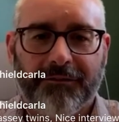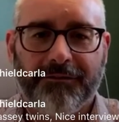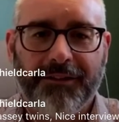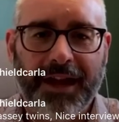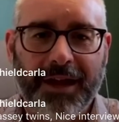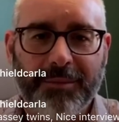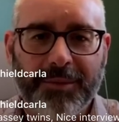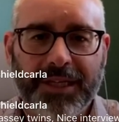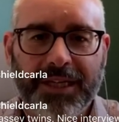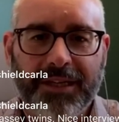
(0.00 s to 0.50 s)

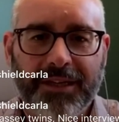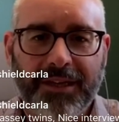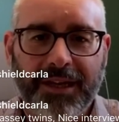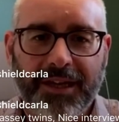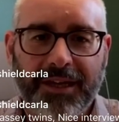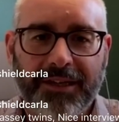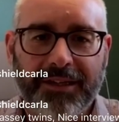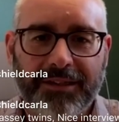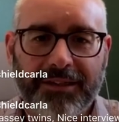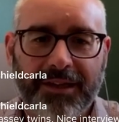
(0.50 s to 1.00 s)
family
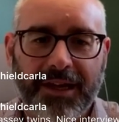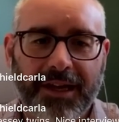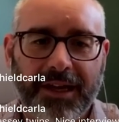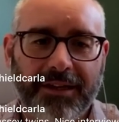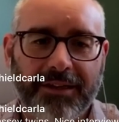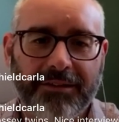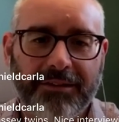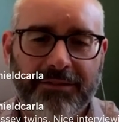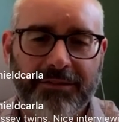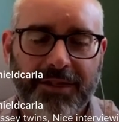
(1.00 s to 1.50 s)
and,
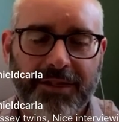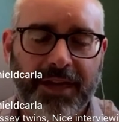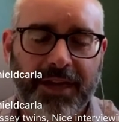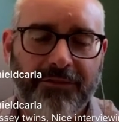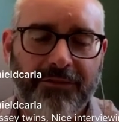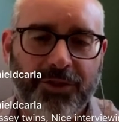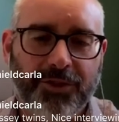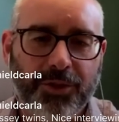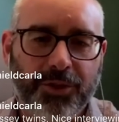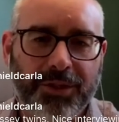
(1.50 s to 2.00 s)
and kind
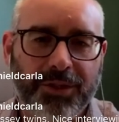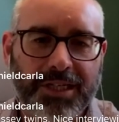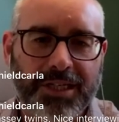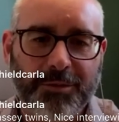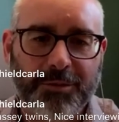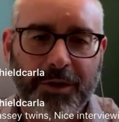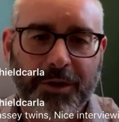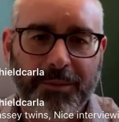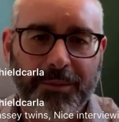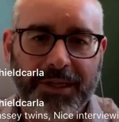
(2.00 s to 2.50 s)
of do an
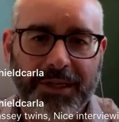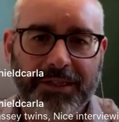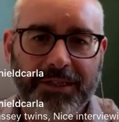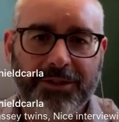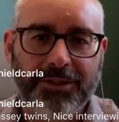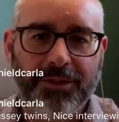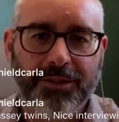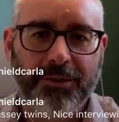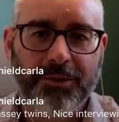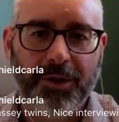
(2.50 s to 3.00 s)

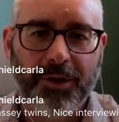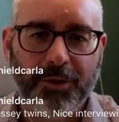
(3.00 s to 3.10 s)
experiment or,